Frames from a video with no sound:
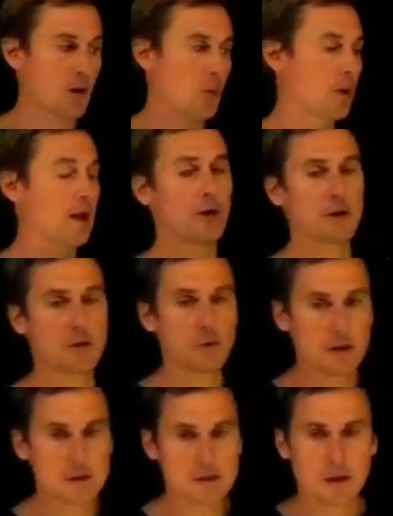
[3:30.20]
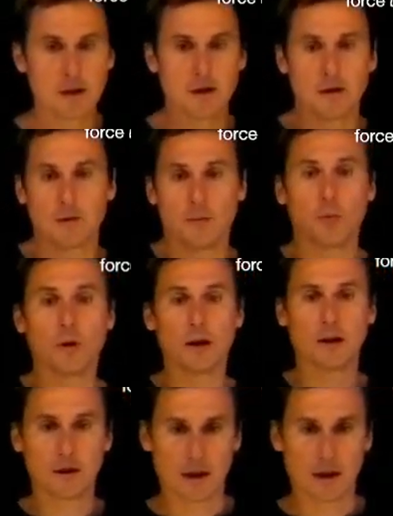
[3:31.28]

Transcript: Well, how do you do this? Well,